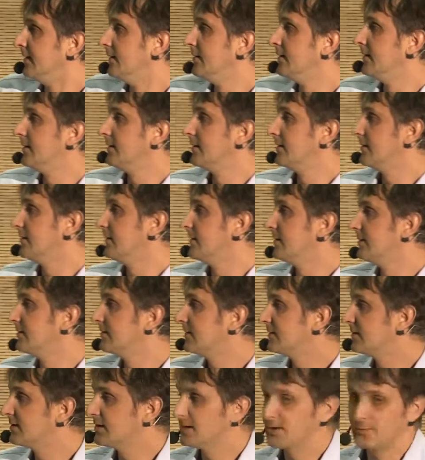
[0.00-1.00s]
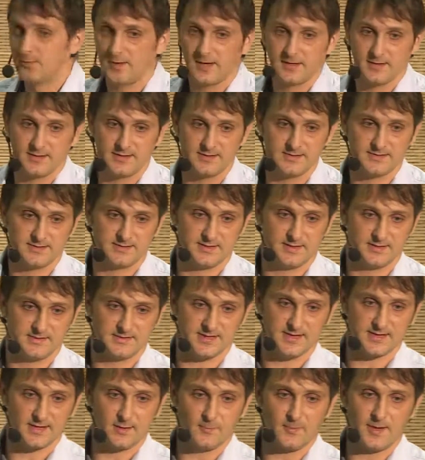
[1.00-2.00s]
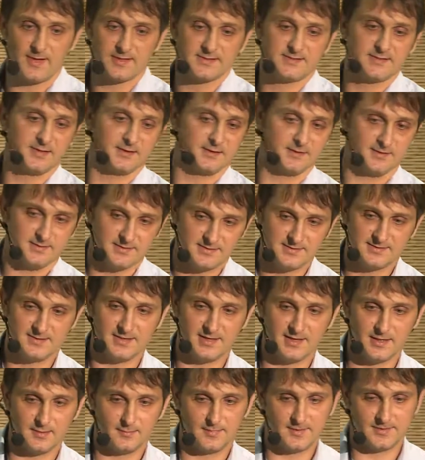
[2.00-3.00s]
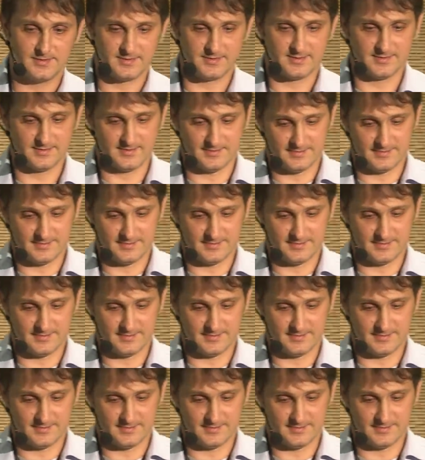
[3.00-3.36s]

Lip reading: The third one is exactly once, and it's a little bit